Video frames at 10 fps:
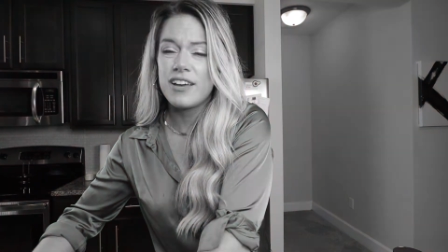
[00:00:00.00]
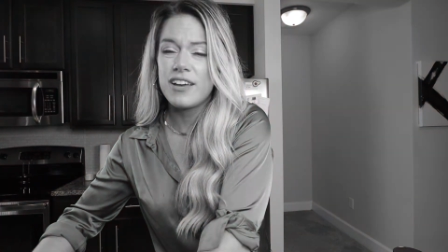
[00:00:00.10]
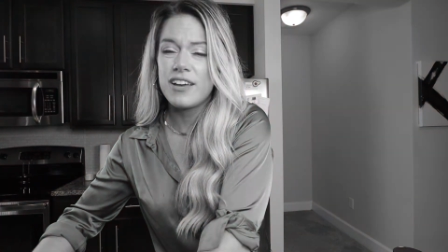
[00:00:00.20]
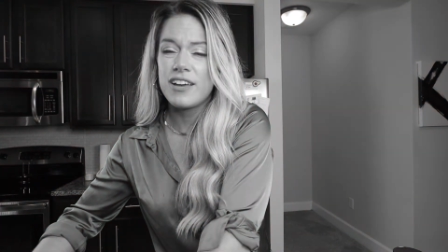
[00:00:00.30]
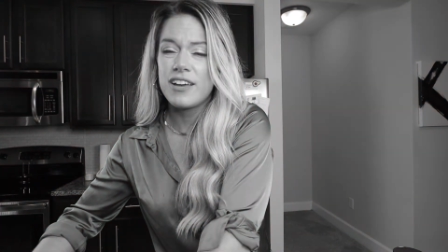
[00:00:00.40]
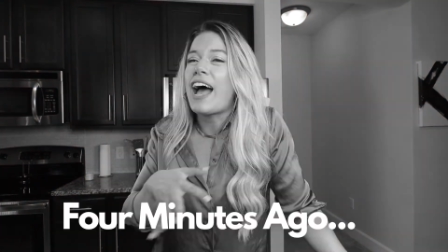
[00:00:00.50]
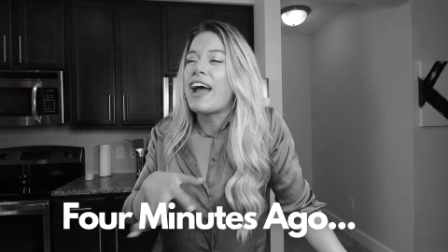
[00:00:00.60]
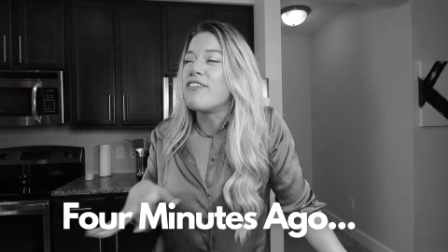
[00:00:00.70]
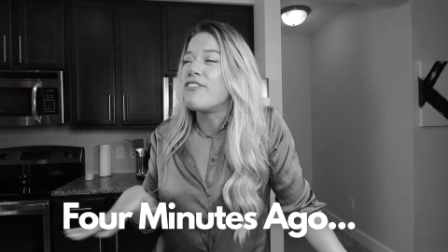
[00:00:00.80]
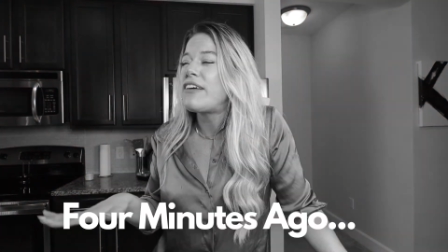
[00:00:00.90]

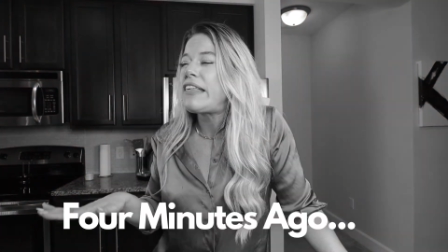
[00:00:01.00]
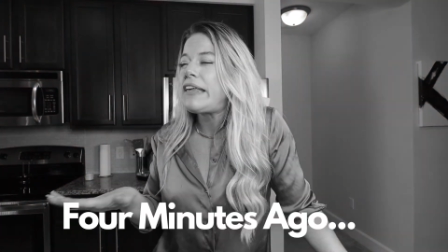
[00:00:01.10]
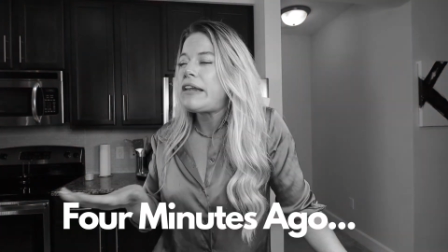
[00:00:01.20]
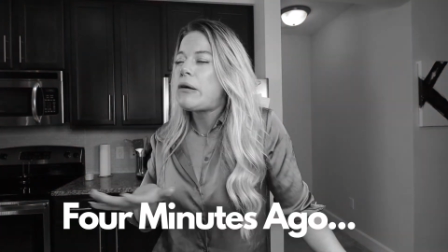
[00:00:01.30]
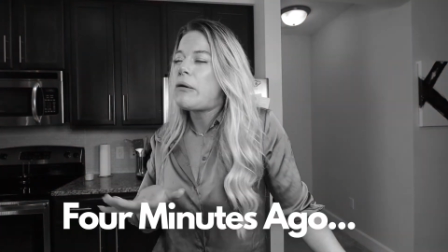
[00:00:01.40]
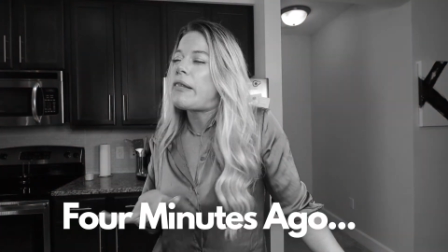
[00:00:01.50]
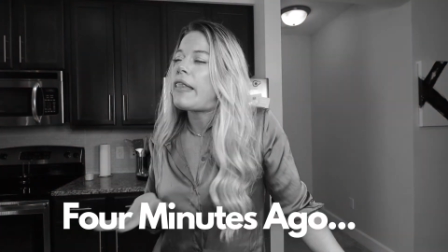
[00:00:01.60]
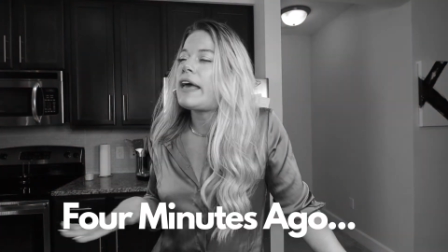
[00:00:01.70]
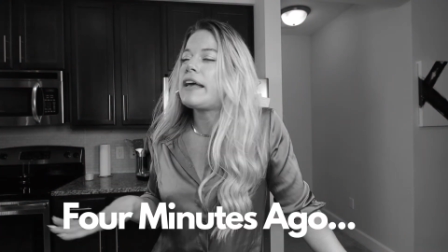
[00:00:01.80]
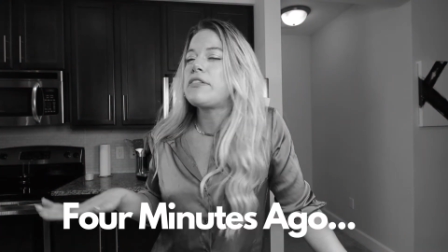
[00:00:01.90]
I really
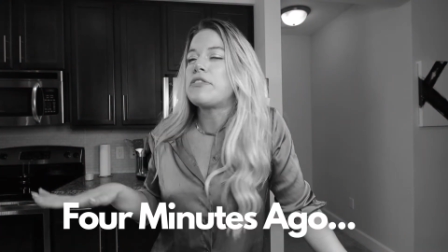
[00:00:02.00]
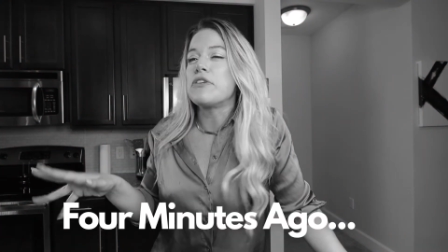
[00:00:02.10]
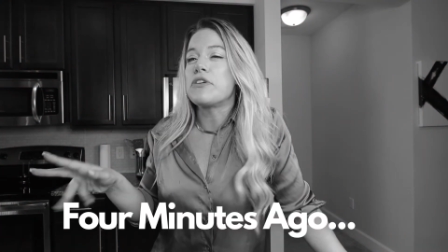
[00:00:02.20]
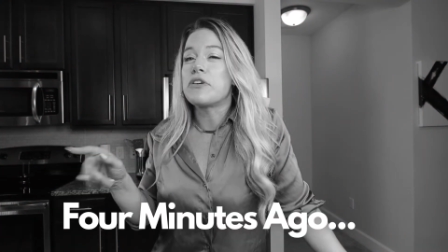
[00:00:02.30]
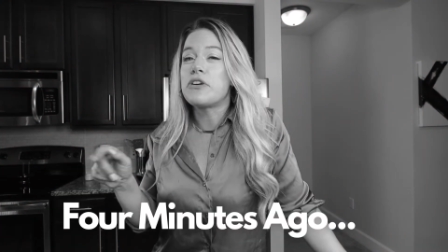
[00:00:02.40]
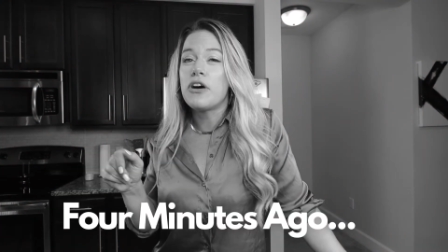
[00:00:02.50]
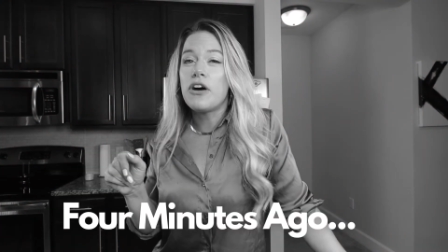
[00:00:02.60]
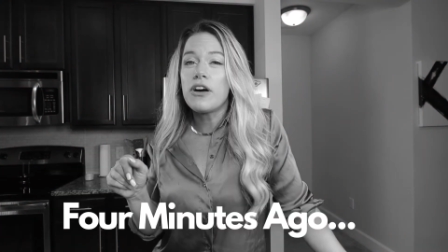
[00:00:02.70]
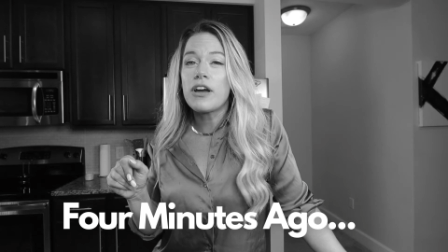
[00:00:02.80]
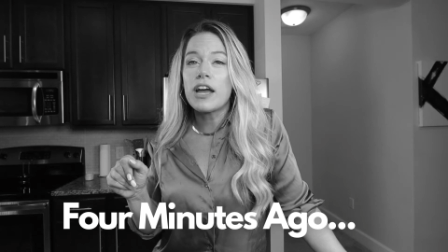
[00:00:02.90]
don't like to
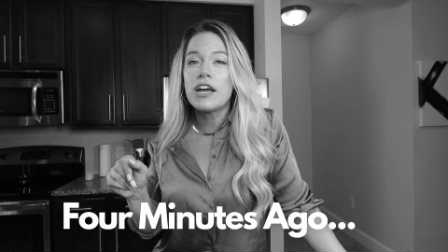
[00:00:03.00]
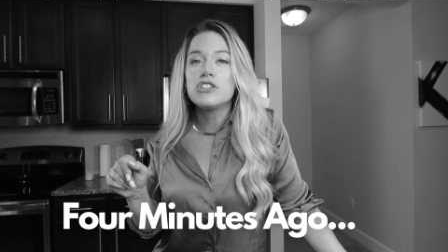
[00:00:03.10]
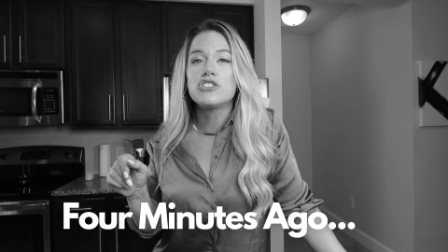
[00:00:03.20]
cook.